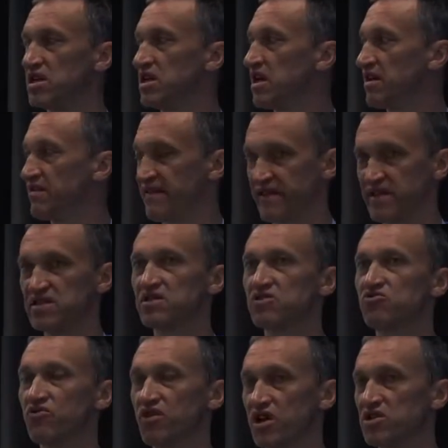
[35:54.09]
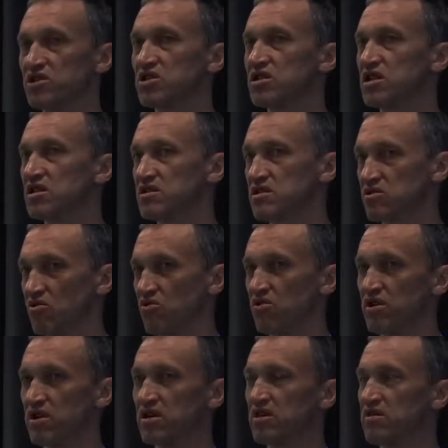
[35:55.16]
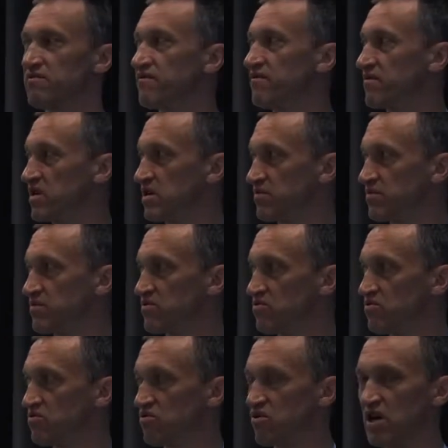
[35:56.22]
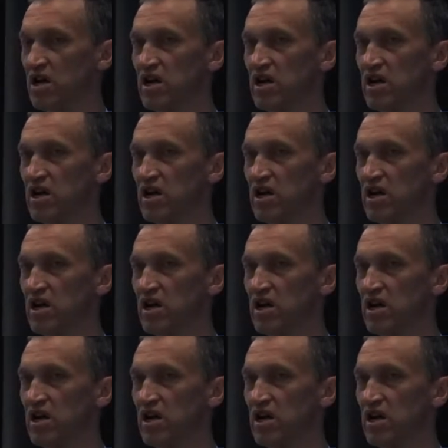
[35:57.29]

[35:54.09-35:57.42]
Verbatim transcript: Another situation and story if, if you